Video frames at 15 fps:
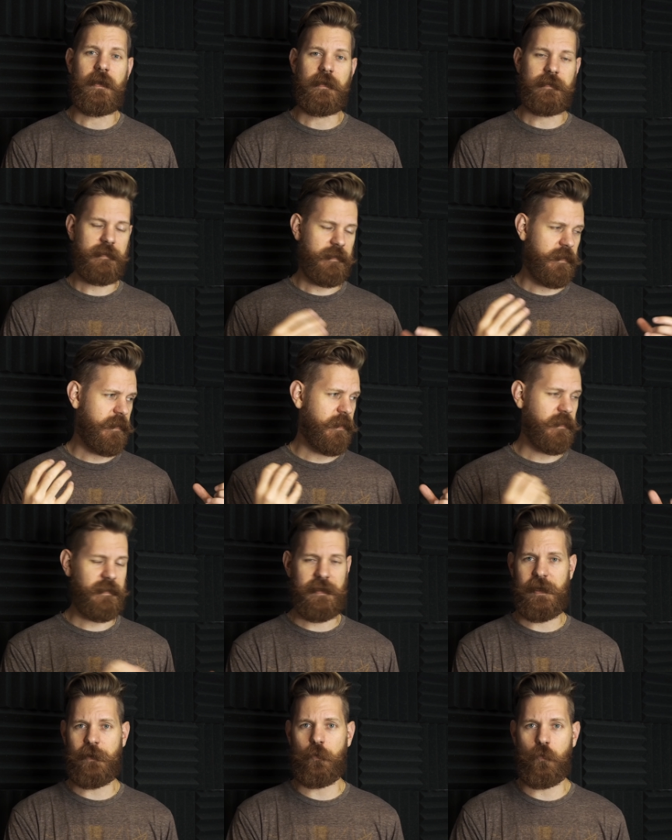It's uh,
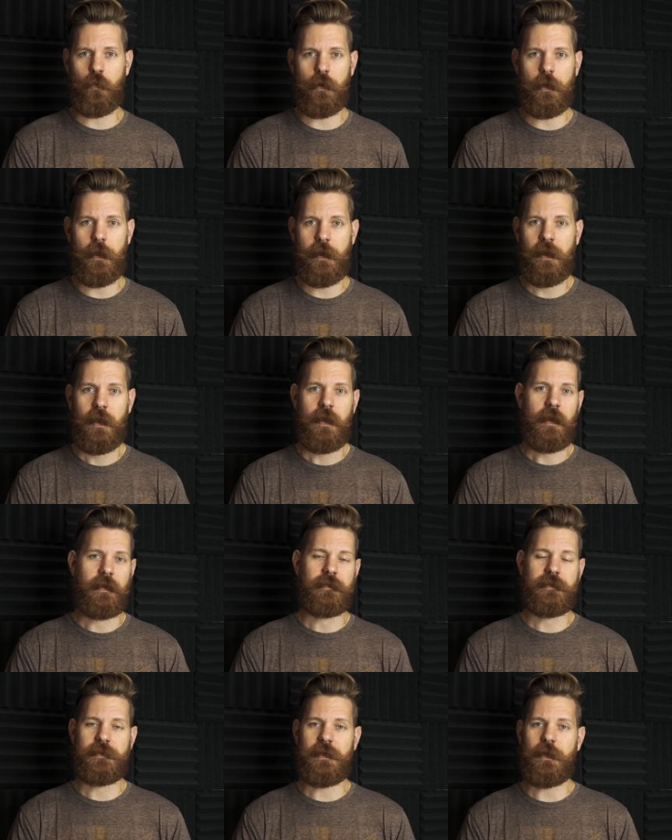sandalwood
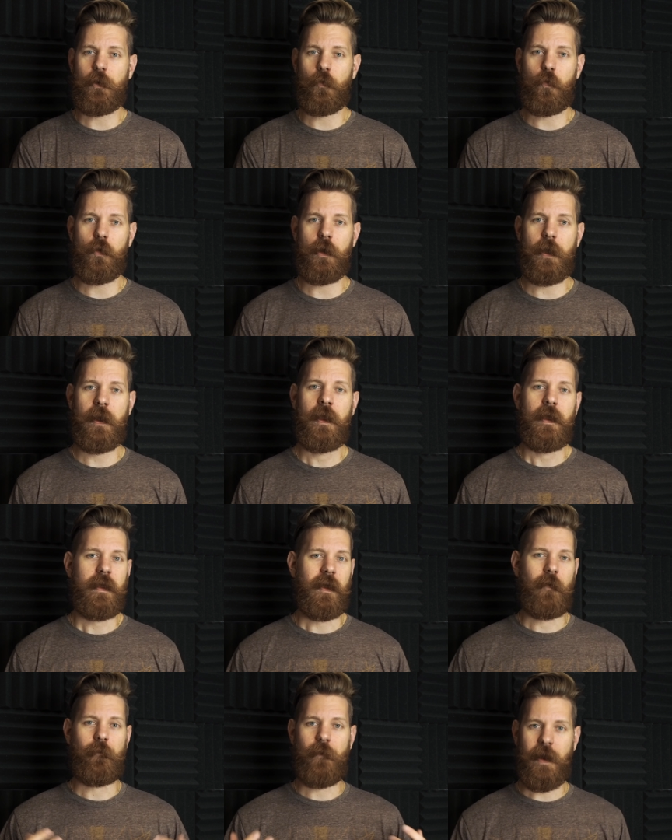and cedarwood,
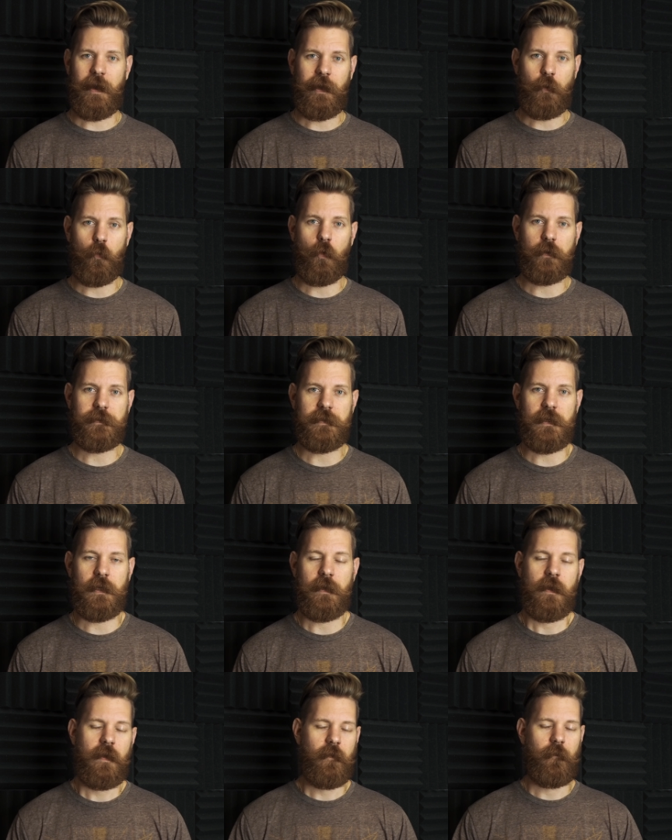a very
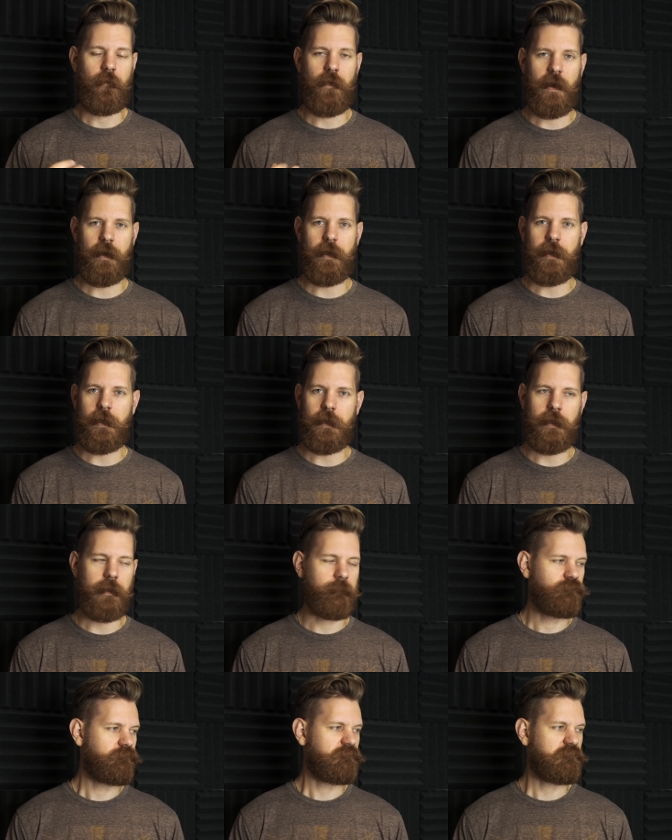woodsy,
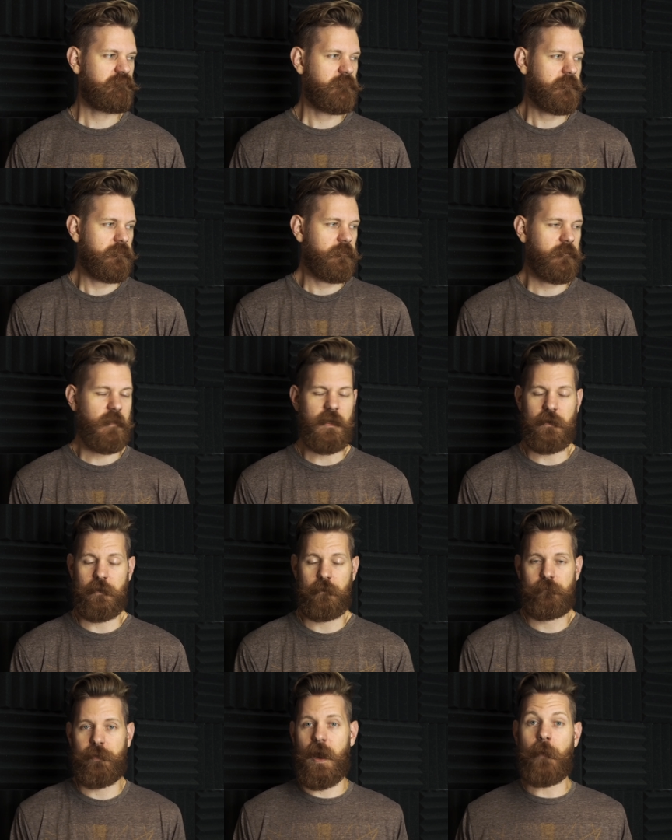very, you
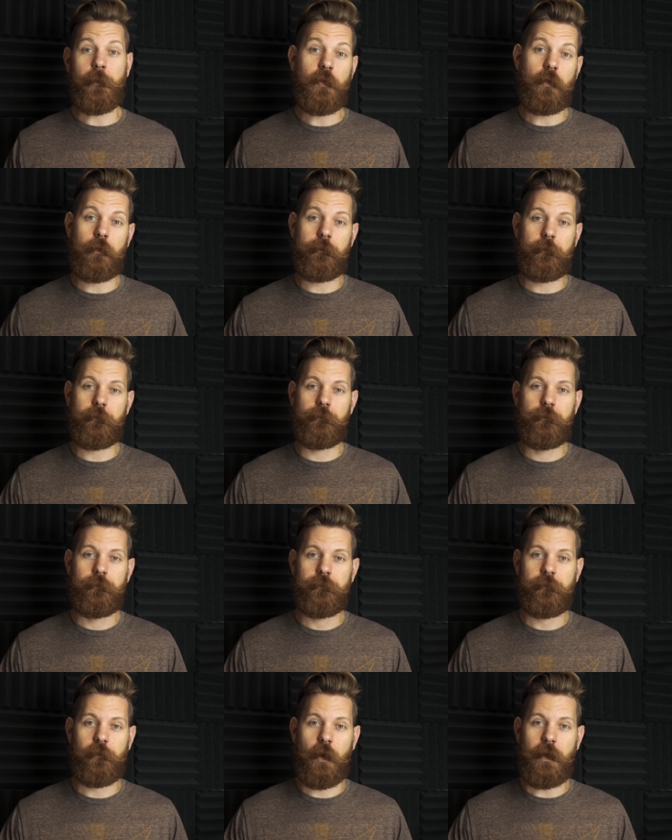know, popular
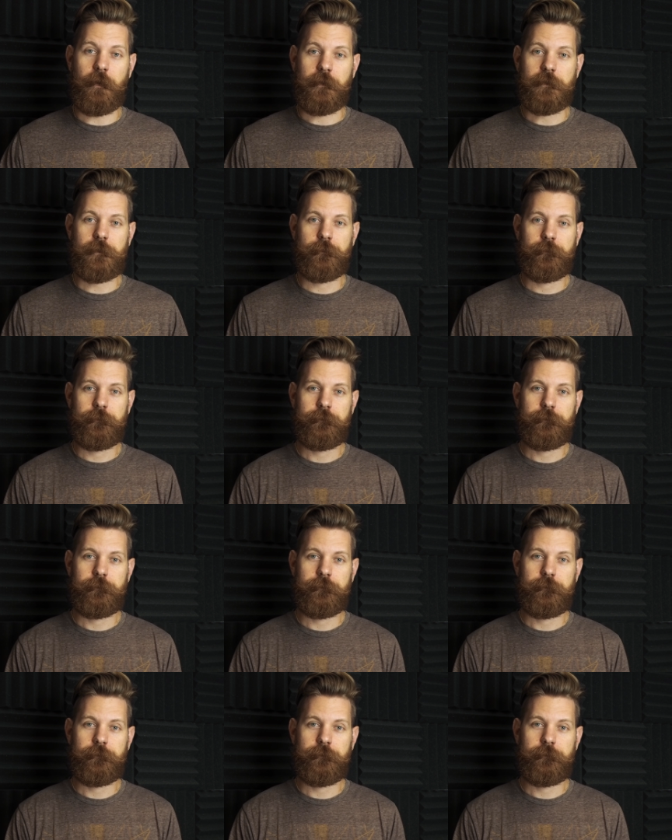fragrance.